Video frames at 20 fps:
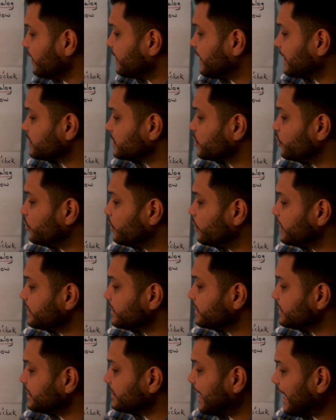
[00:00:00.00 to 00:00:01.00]
that's
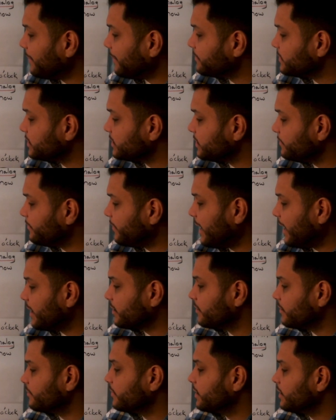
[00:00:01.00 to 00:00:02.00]
going top to
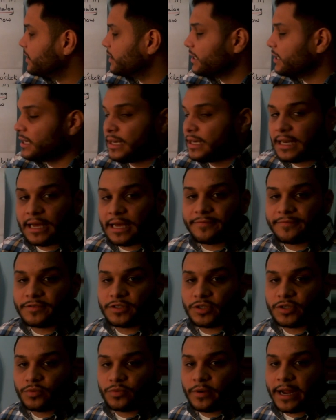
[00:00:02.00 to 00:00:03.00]
bottom, left
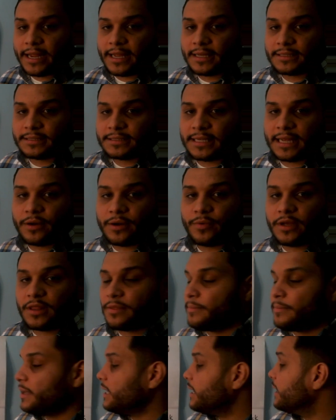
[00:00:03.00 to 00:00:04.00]
to right. Say
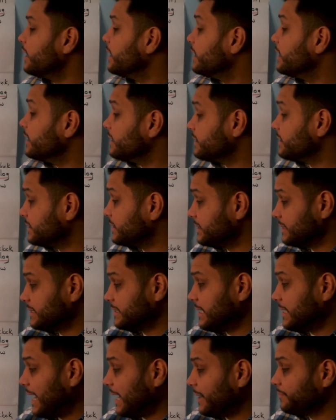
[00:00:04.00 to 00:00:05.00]
with me,
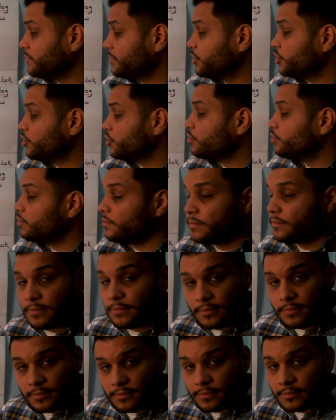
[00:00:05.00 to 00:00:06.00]
top to,
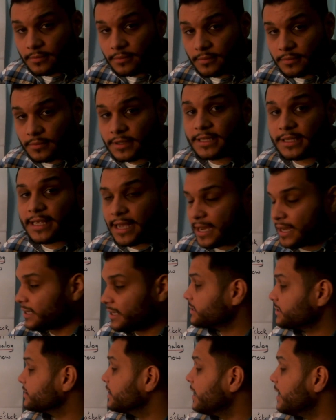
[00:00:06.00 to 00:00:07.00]

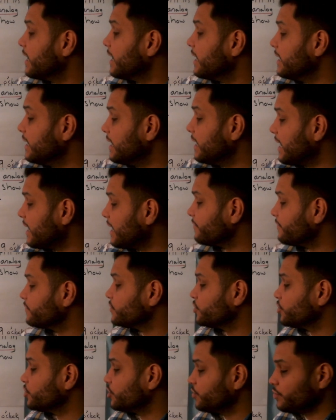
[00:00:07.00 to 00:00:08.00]
yes,
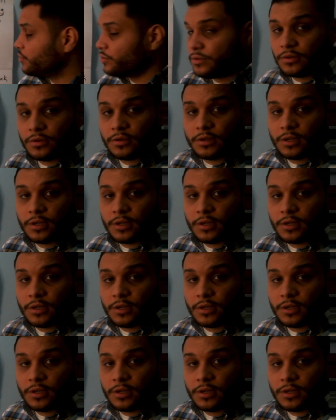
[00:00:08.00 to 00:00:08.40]
left to.